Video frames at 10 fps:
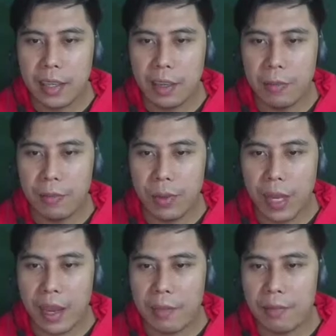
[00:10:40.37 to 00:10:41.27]
if we
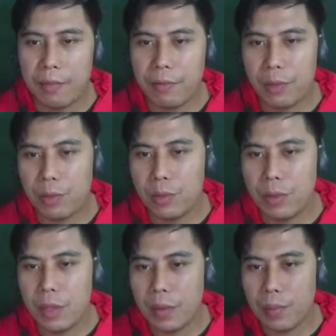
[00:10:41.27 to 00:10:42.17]
have to do
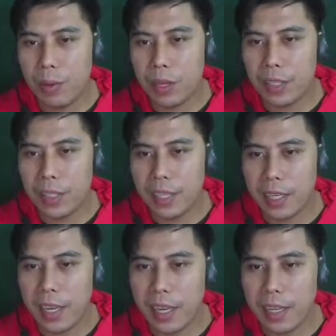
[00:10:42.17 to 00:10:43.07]
the process
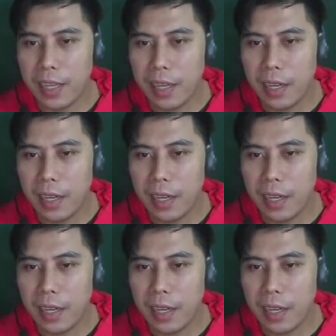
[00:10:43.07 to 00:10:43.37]
again,